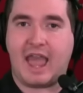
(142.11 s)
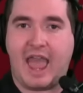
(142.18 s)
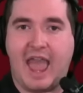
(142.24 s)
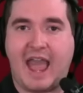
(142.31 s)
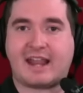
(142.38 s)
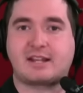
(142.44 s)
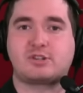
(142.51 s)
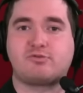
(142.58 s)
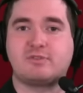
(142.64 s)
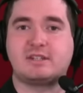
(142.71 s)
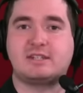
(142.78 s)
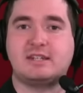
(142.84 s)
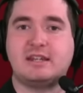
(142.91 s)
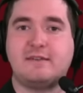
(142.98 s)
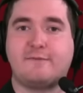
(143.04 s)
X
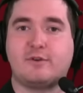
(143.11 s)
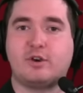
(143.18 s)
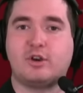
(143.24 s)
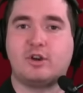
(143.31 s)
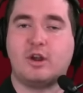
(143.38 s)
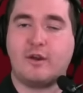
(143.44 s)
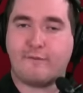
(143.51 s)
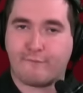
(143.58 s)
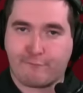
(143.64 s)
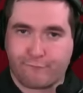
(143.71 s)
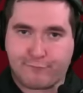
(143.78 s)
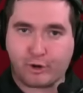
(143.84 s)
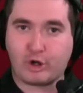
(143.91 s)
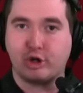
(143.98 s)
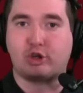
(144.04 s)
receiver,
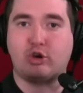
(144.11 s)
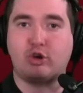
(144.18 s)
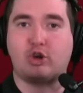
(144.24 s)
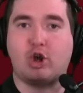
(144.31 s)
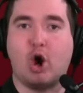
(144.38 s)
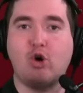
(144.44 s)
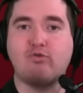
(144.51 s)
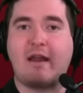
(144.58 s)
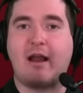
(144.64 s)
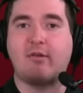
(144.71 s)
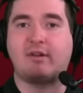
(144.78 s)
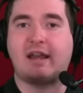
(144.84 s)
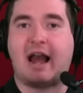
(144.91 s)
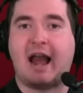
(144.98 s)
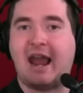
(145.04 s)
vertical go
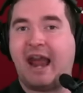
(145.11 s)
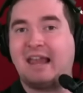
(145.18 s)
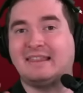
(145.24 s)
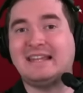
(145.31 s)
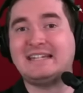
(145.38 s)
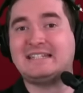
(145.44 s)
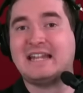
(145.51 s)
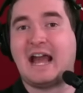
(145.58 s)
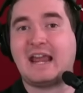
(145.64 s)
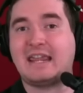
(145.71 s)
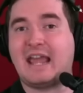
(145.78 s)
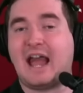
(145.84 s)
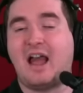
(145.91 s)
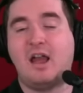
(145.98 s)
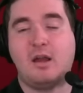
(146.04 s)
route guy, at least not
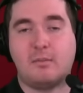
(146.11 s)
yet.